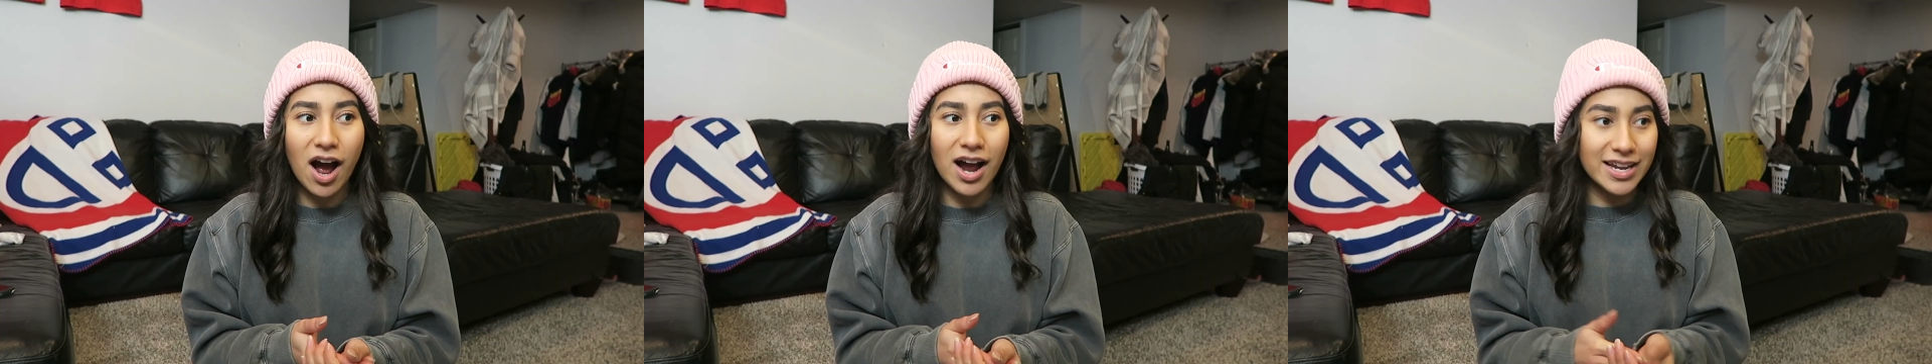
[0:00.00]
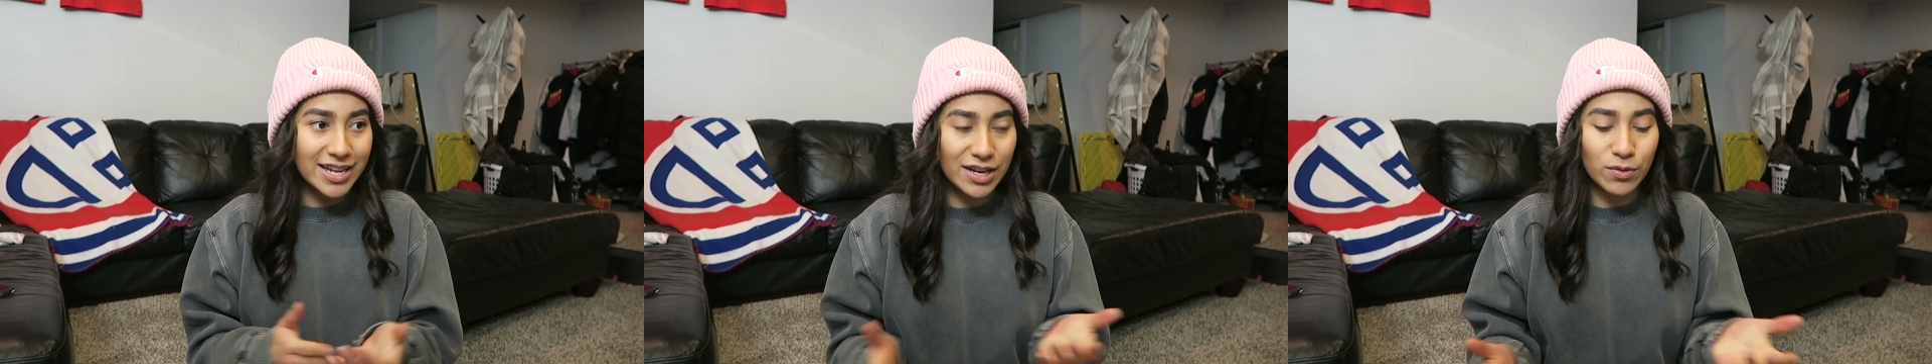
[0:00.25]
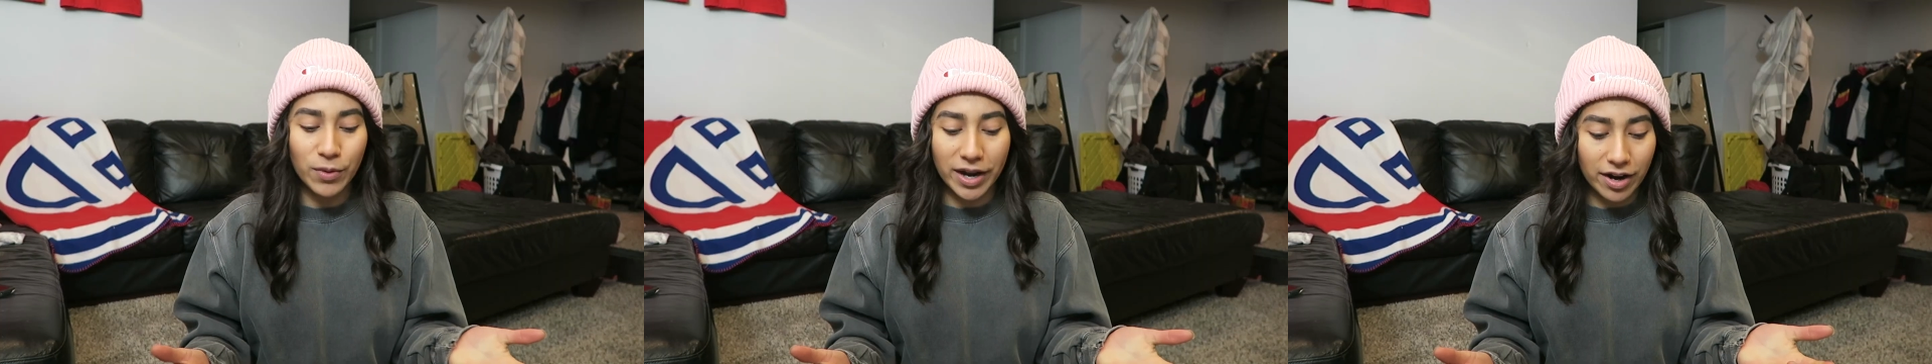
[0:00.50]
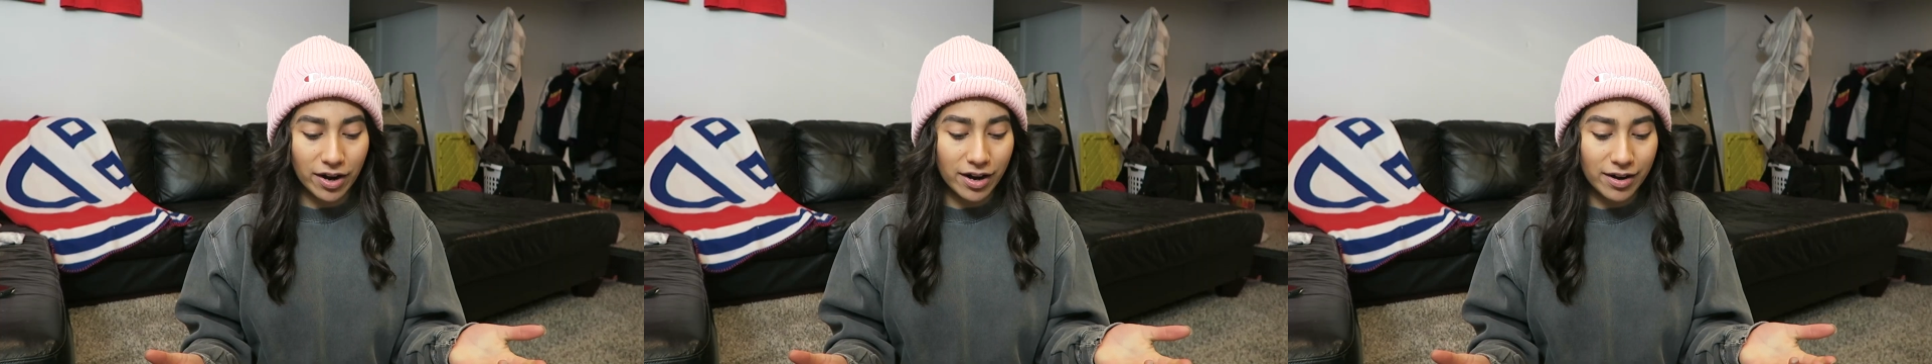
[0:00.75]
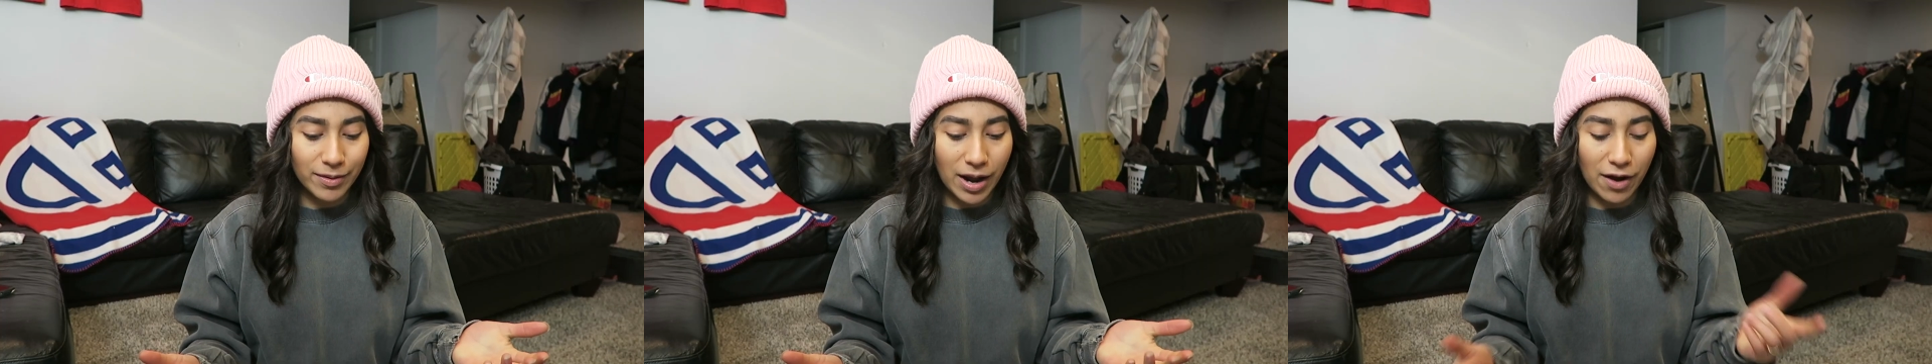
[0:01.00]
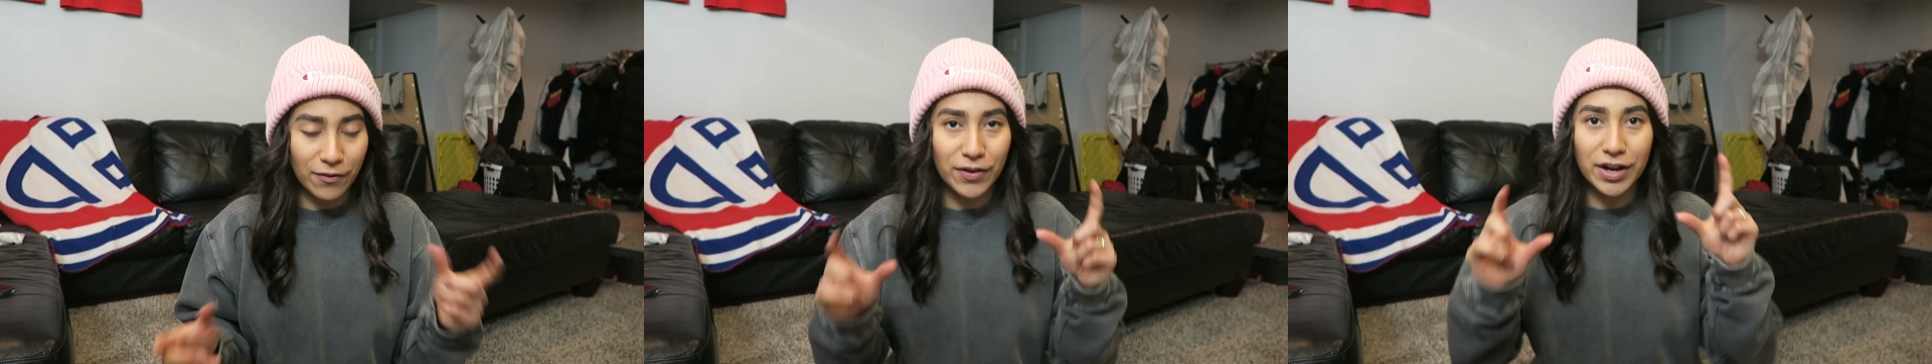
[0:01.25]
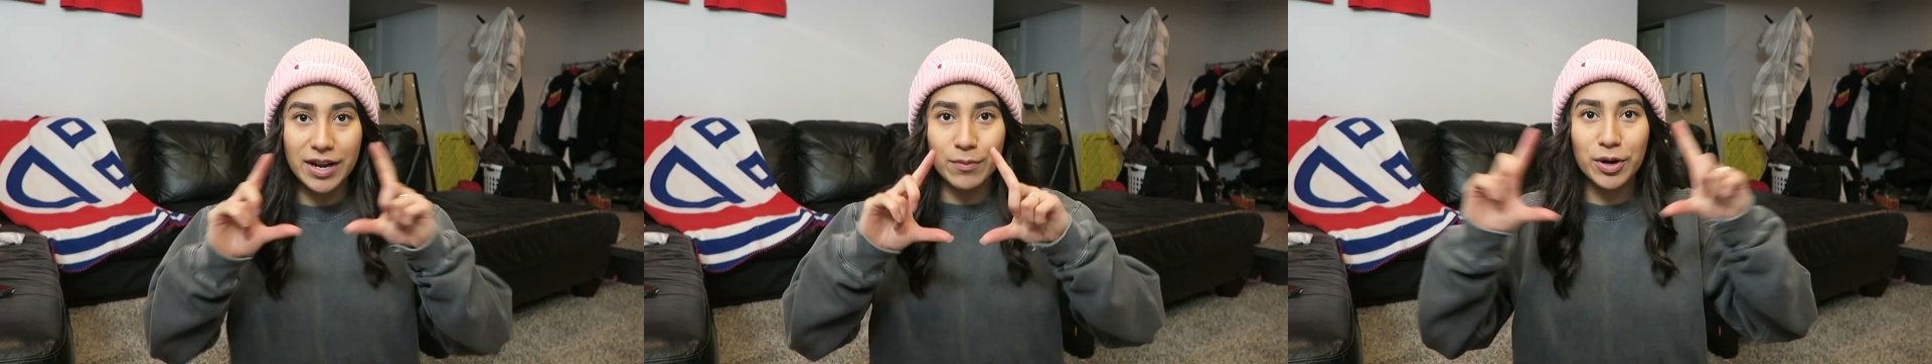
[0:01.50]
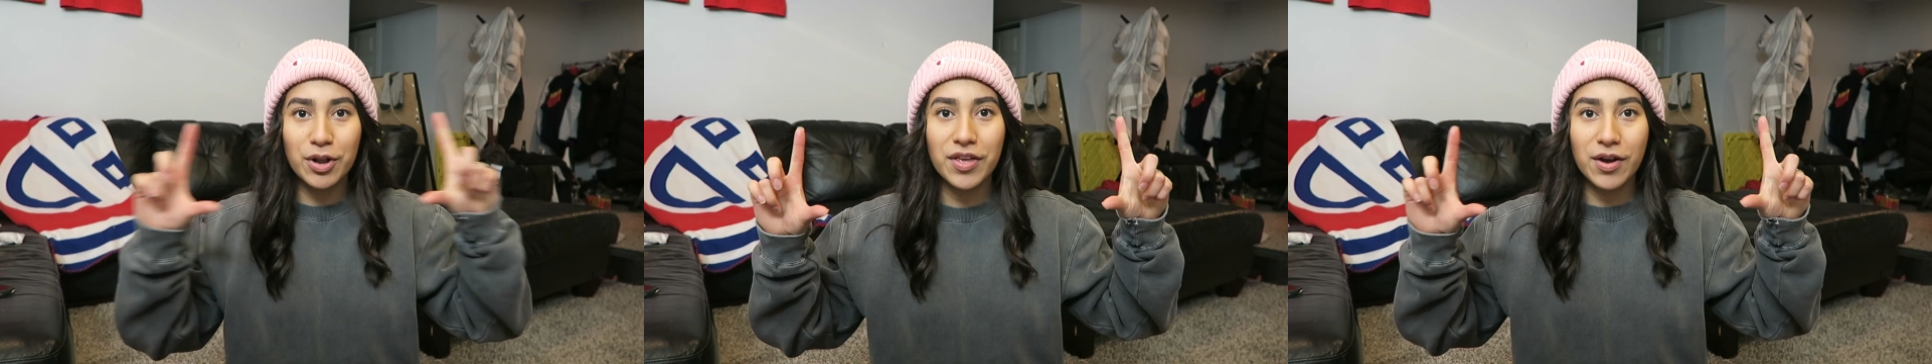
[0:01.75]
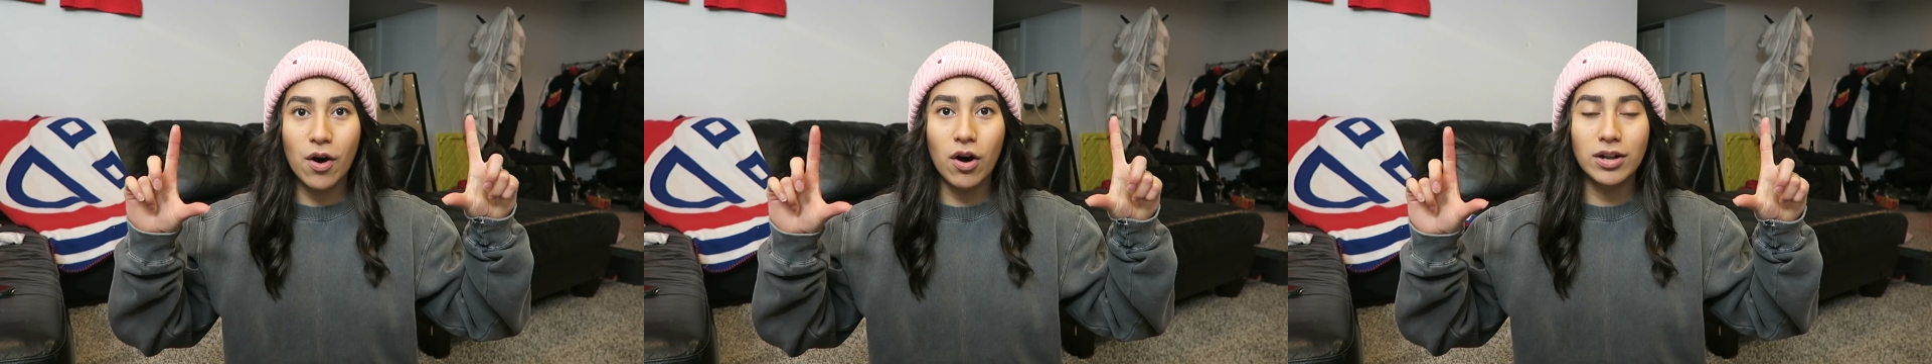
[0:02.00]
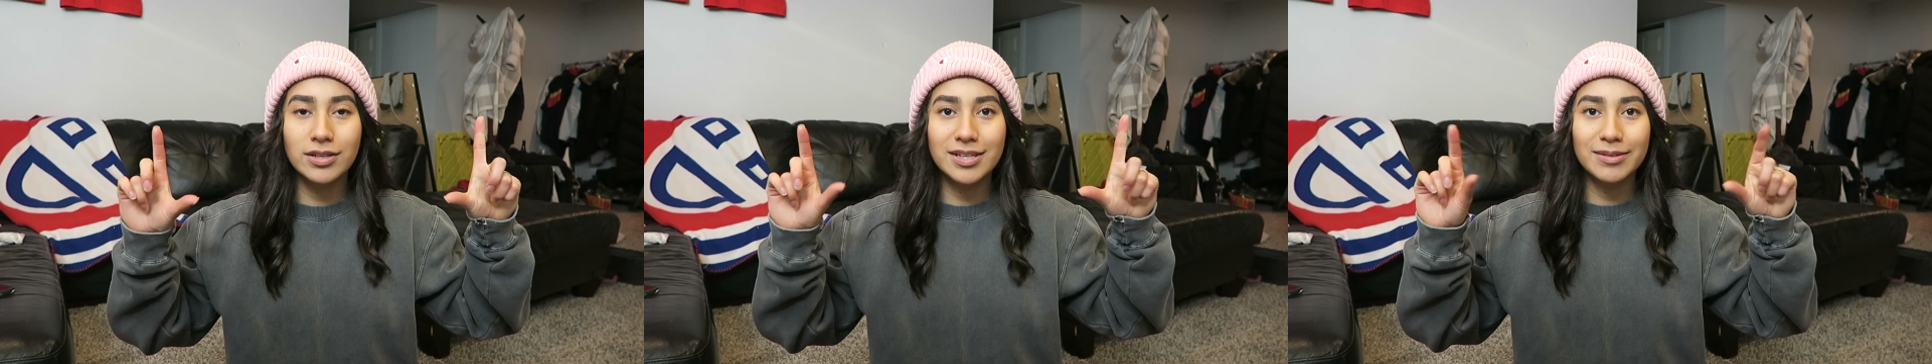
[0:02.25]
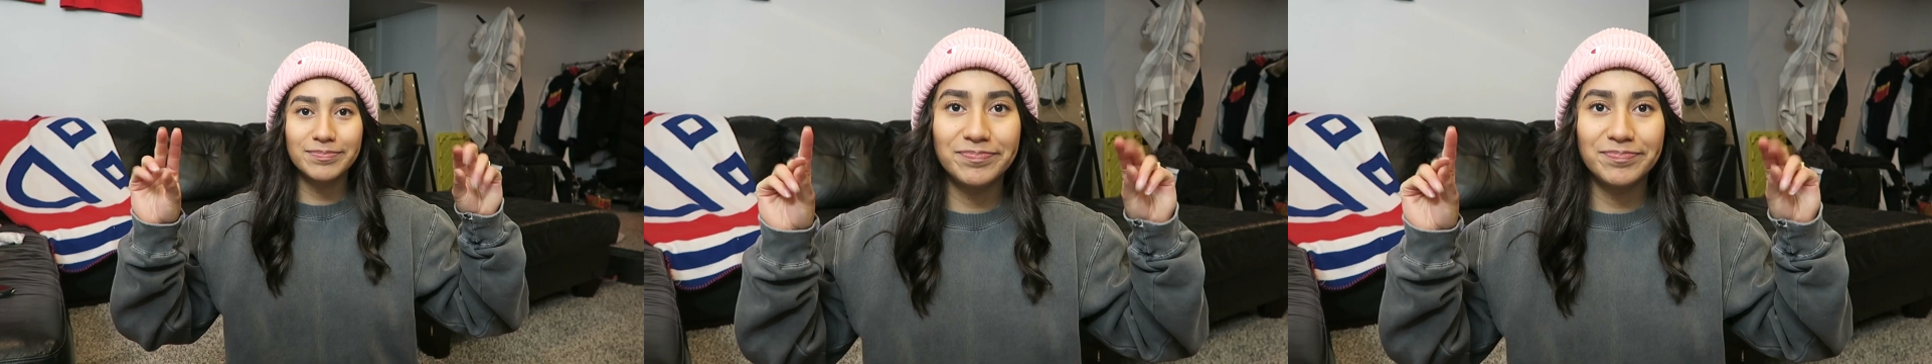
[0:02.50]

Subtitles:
I can wear African, what are they called?